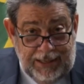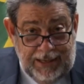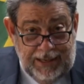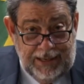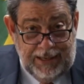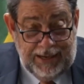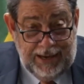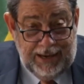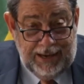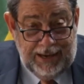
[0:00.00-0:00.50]

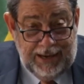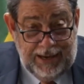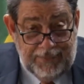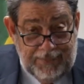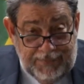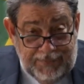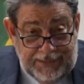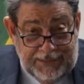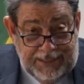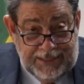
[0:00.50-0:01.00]
and have
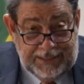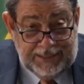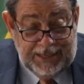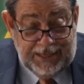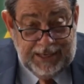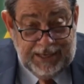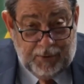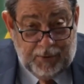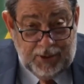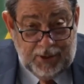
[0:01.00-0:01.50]

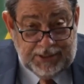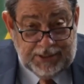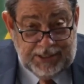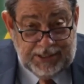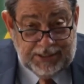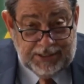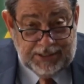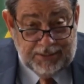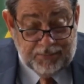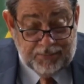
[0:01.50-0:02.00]
detailed
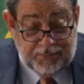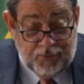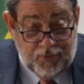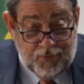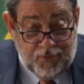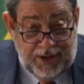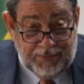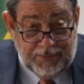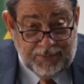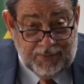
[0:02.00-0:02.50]
policies and
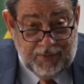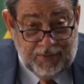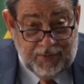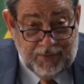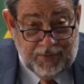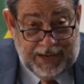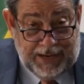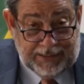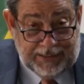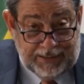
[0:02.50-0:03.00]
programs of a
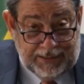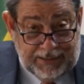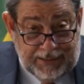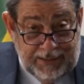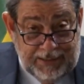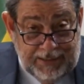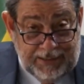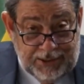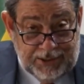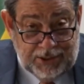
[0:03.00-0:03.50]

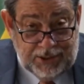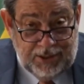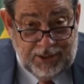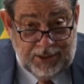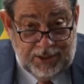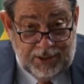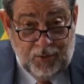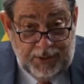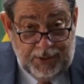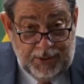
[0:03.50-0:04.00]
practical nature
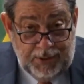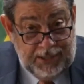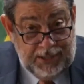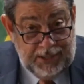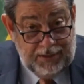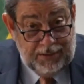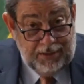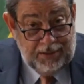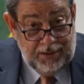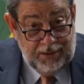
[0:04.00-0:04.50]

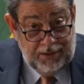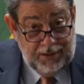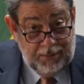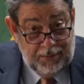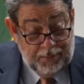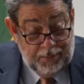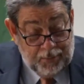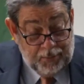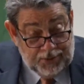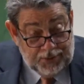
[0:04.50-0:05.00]
within the
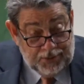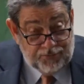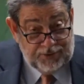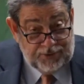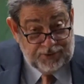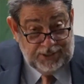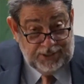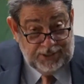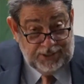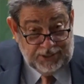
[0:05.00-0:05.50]
broad
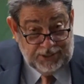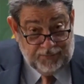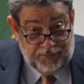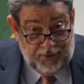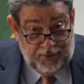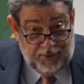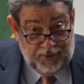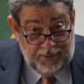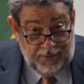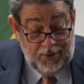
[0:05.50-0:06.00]
strategic
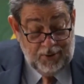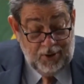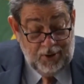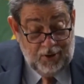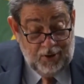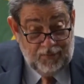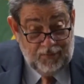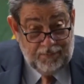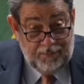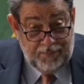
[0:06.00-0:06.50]
frame
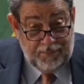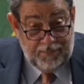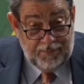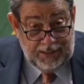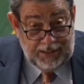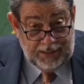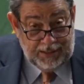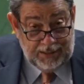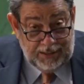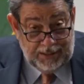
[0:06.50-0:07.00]
of
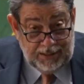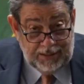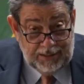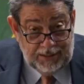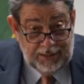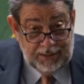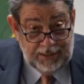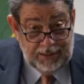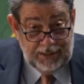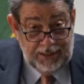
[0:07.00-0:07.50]
building
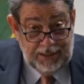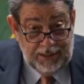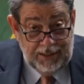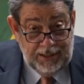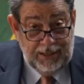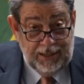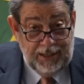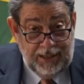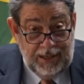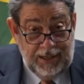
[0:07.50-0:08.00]

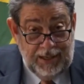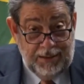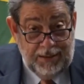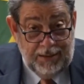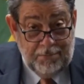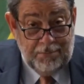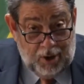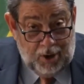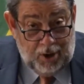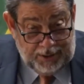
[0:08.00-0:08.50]
a
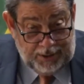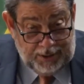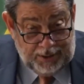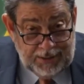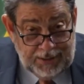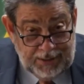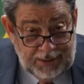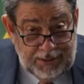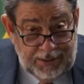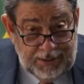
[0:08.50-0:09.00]

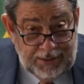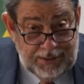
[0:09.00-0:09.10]
modern,